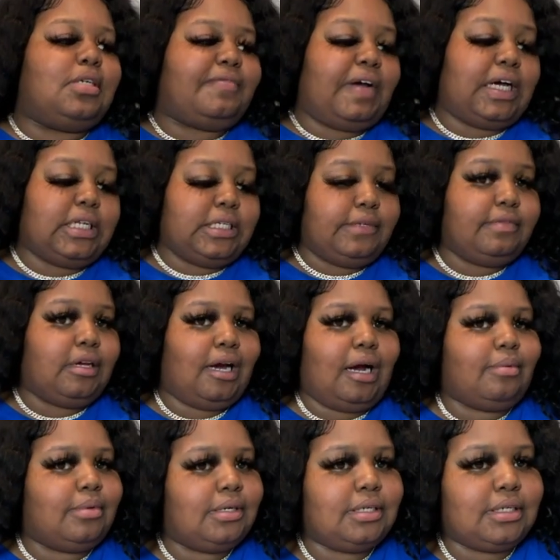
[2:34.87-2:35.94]
If I could live there, I
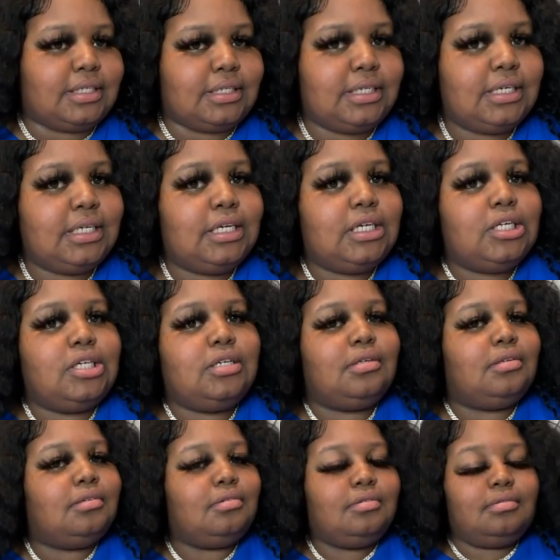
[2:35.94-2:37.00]
would.
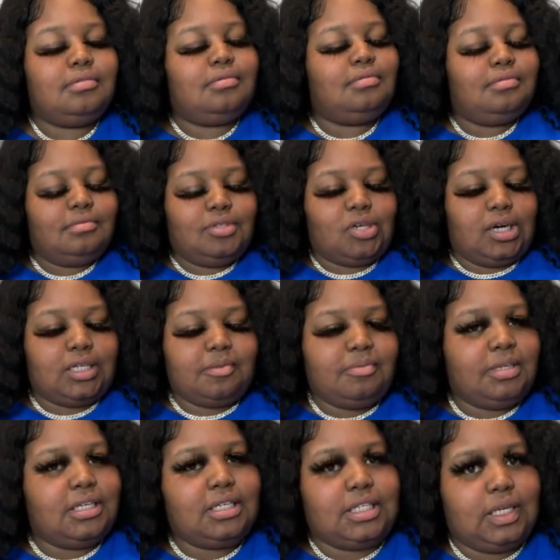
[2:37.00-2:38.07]
Trust
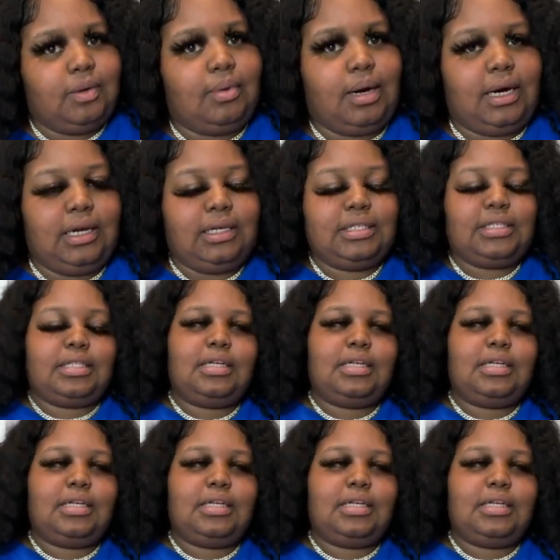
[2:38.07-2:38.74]
me, it's in the works.